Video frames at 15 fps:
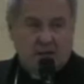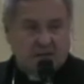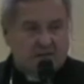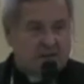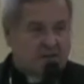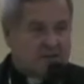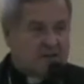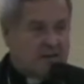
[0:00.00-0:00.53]

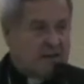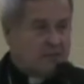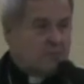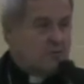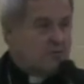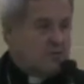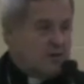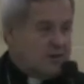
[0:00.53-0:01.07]
since I'm
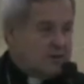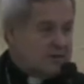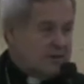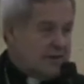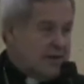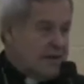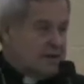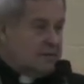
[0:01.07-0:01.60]
moving into
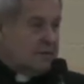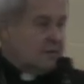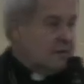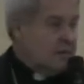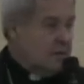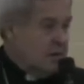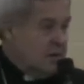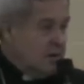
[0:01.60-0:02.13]
that
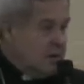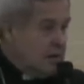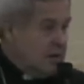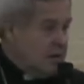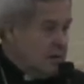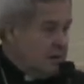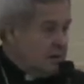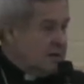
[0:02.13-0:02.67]

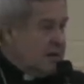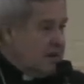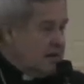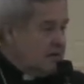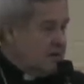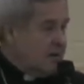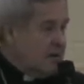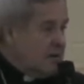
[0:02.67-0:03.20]

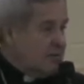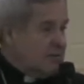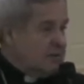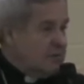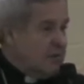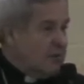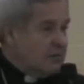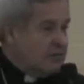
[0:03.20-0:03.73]
category
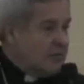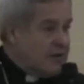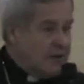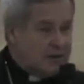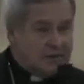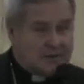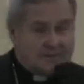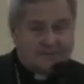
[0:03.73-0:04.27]
with both
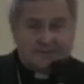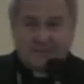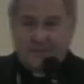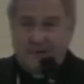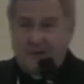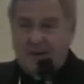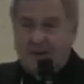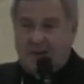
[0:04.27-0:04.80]
feet,
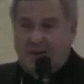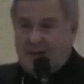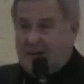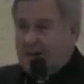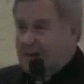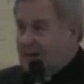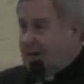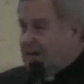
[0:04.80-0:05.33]

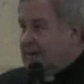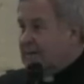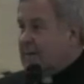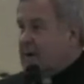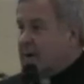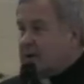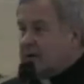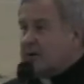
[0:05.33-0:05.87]

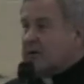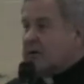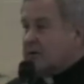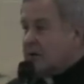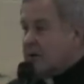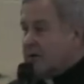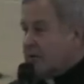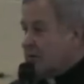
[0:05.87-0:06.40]
and looking
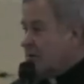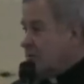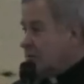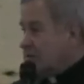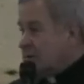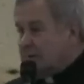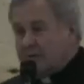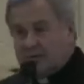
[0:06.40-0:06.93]
around the room,
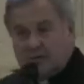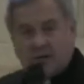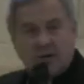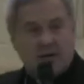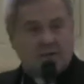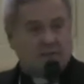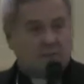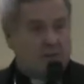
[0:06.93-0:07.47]
some of you
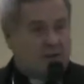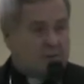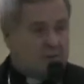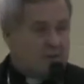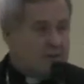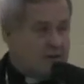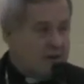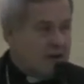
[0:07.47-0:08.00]
have beat
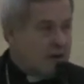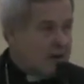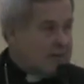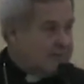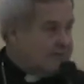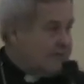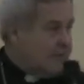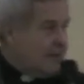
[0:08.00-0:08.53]
me there,